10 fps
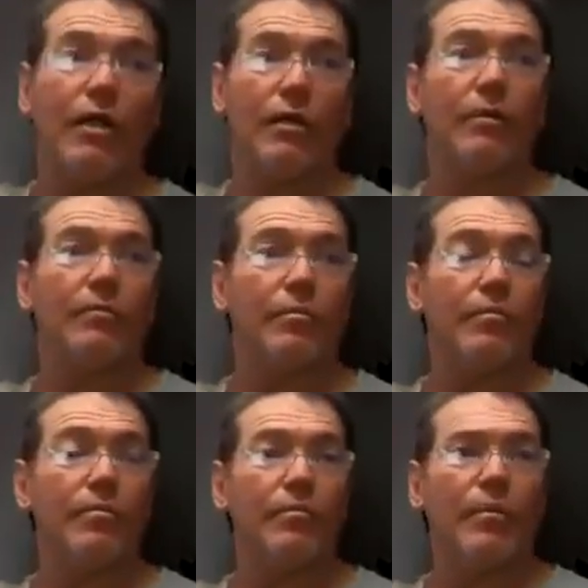can just
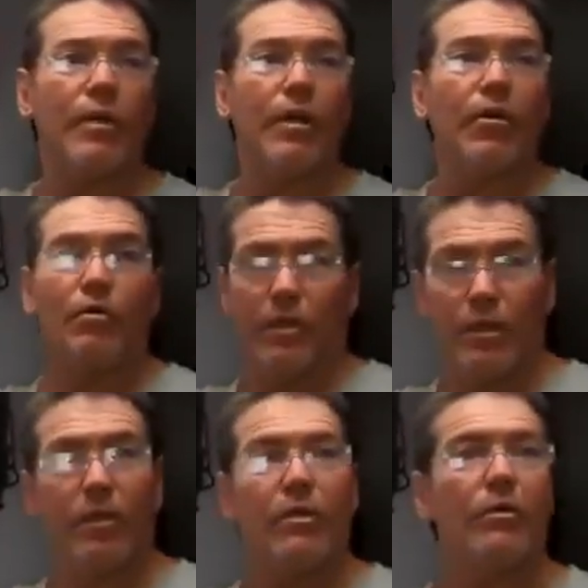direct the
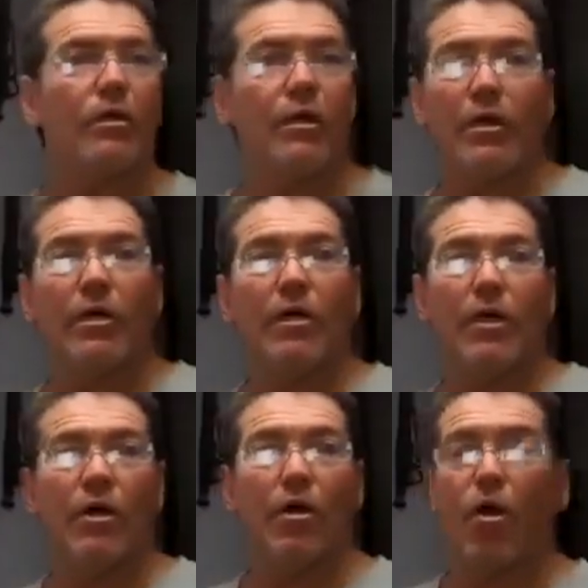all
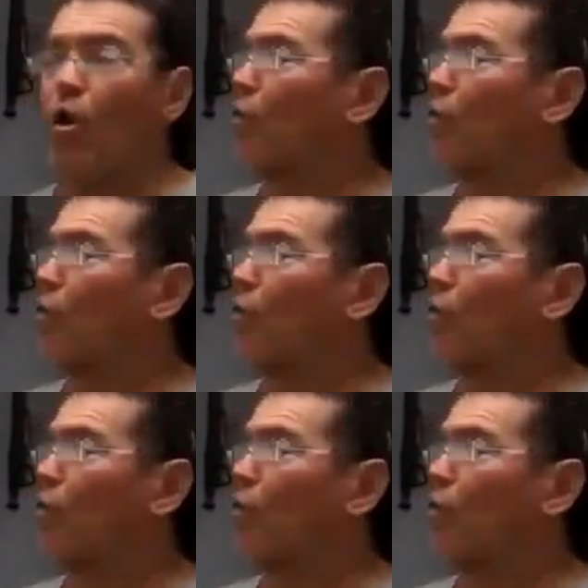capitals,